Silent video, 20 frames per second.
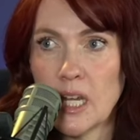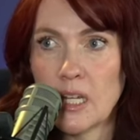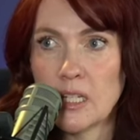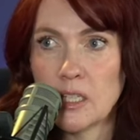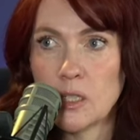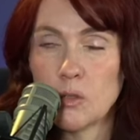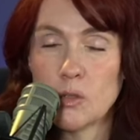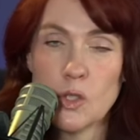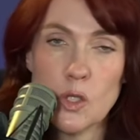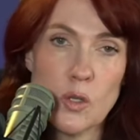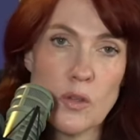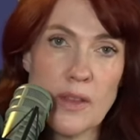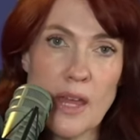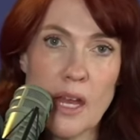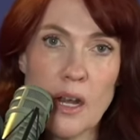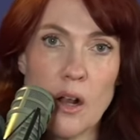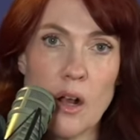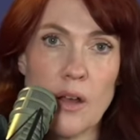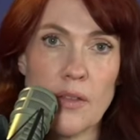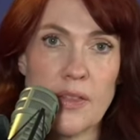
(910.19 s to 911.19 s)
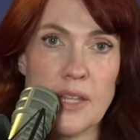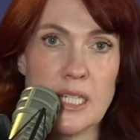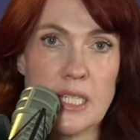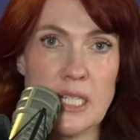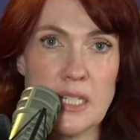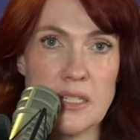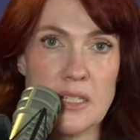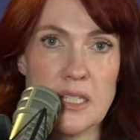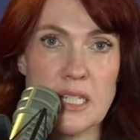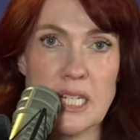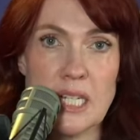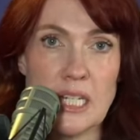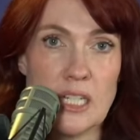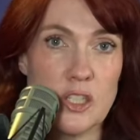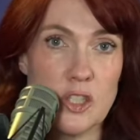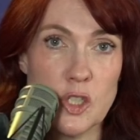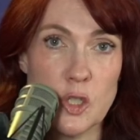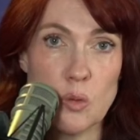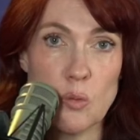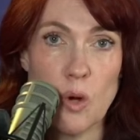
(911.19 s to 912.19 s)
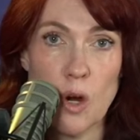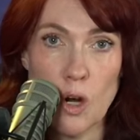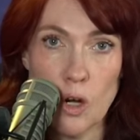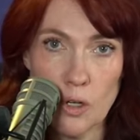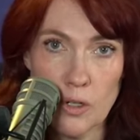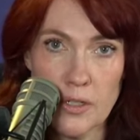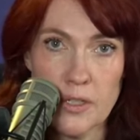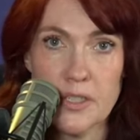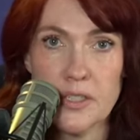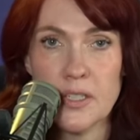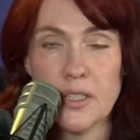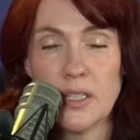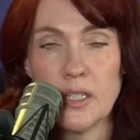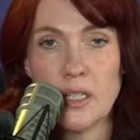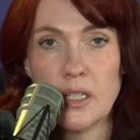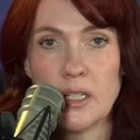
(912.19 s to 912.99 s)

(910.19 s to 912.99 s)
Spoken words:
and you turn that authenticity into art